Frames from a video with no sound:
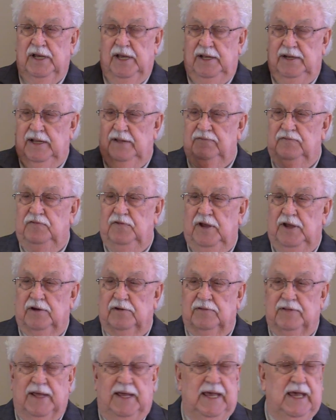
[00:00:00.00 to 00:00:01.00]
and then
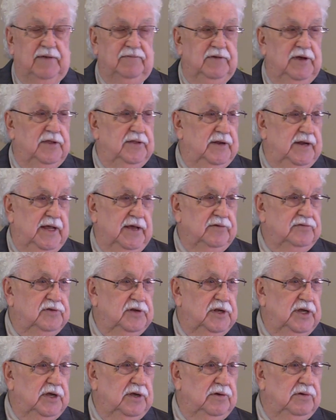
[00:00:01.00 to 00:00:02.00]
figure they have nothing else to
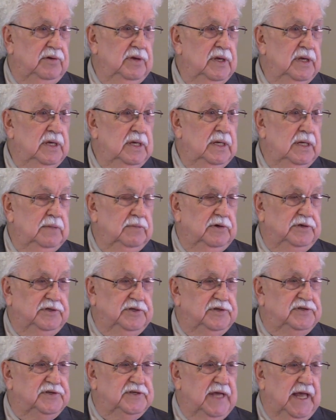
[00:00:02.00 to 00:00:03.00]
do but
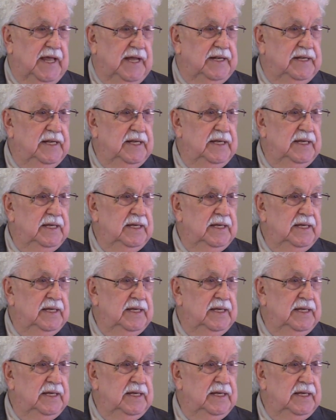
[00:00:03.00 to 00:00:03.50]
just sit.